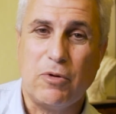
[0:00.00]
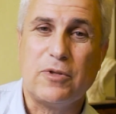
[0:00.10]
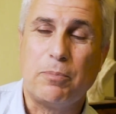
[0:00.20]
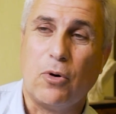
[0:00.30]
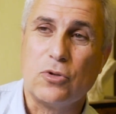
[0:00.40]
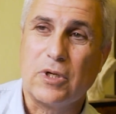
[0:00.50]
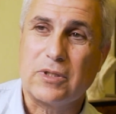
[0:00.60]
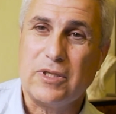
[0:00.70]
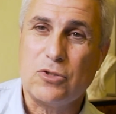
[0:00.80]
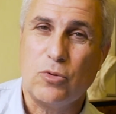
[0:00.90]
of the
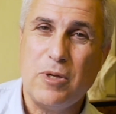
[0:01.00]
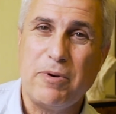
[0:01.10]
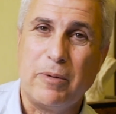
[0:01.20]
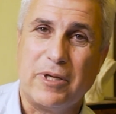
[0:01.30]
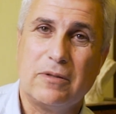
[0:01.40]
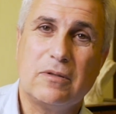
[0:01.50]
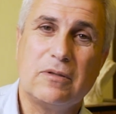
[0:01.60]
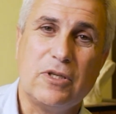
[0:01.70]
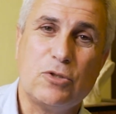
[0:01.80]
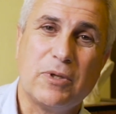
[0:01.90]
project is to implement
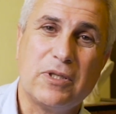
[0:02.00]
this